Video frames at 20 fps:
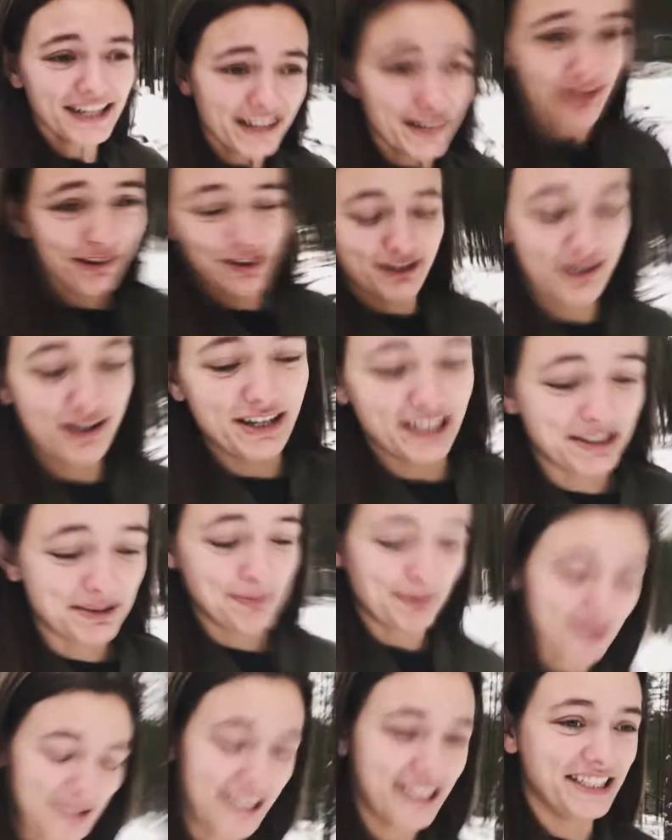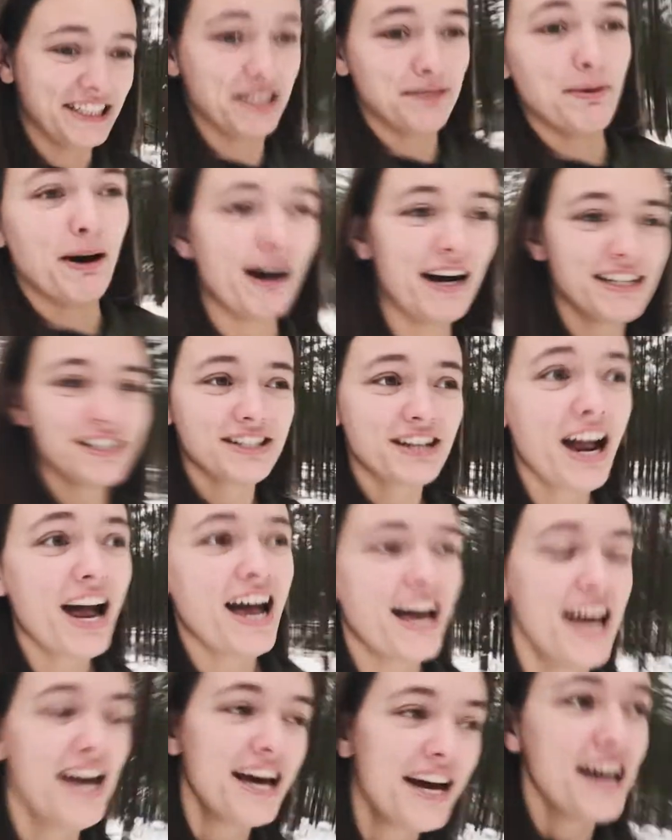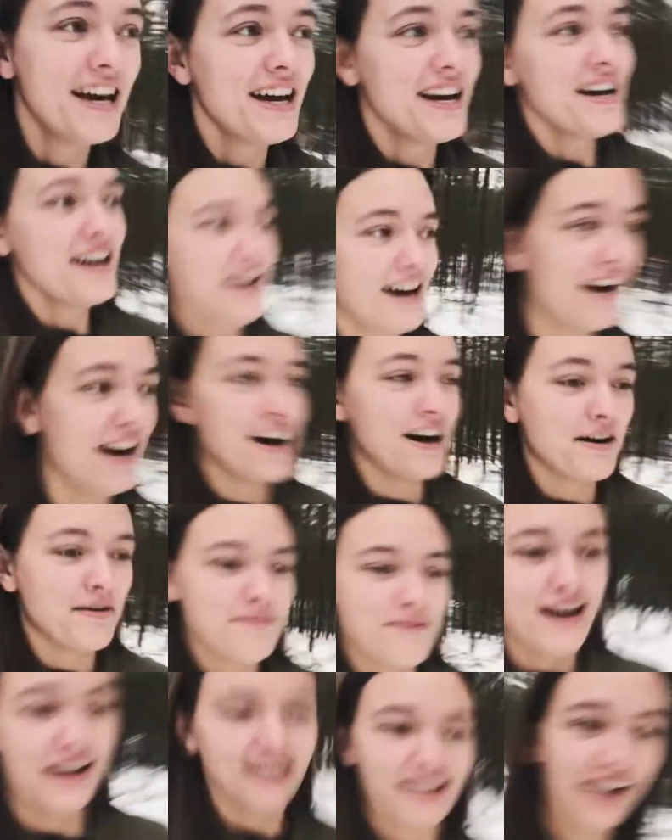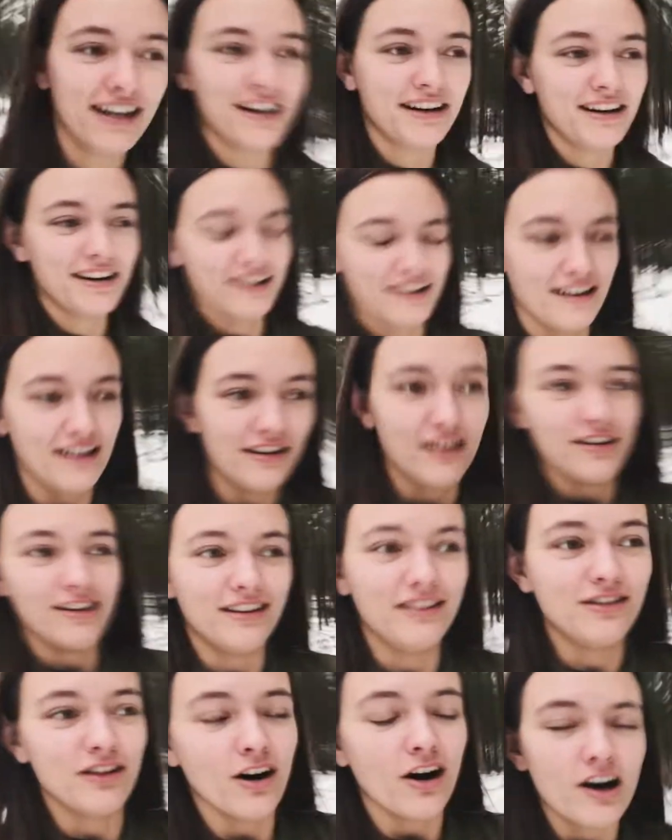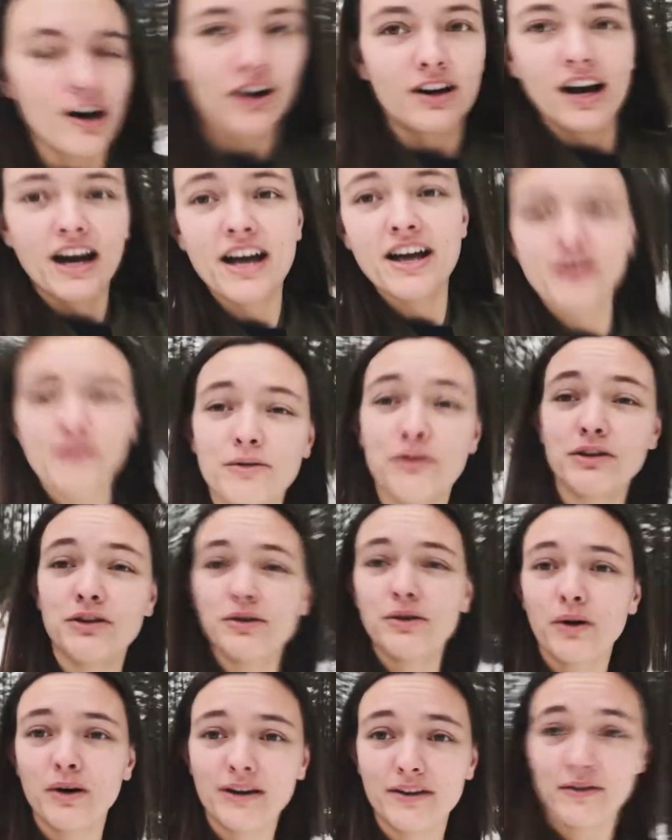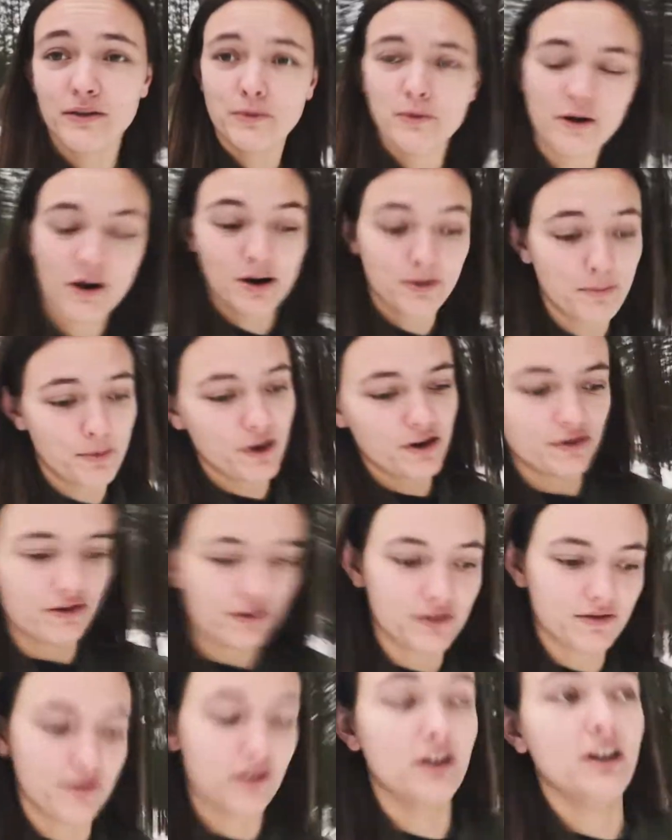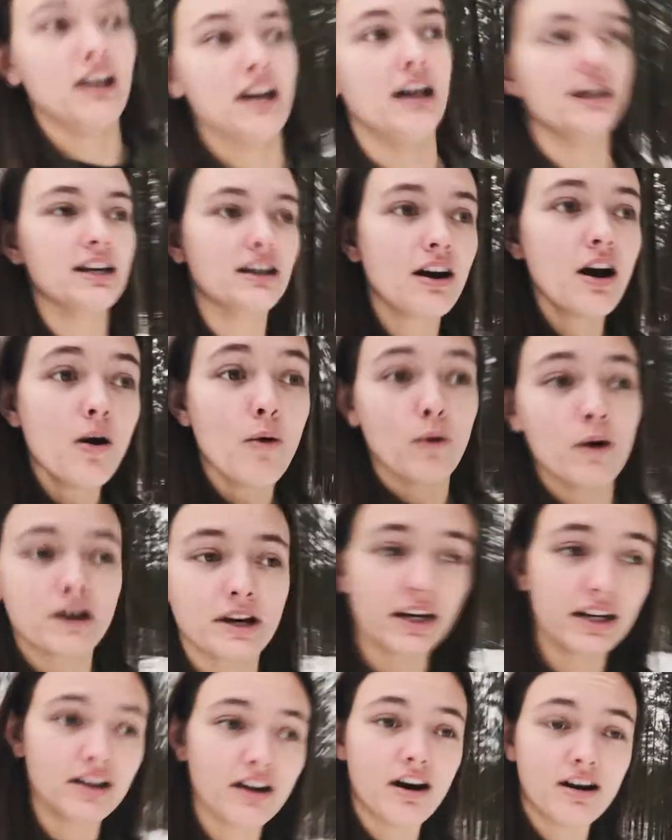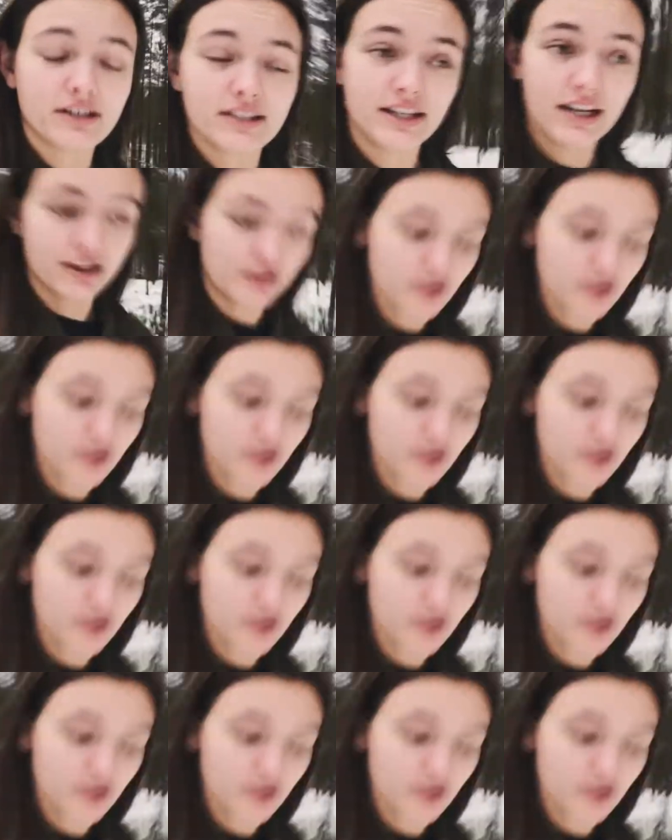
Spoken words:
when Dunya's pulling this much. And then the dog will do all of the work, perfect for like working dogs like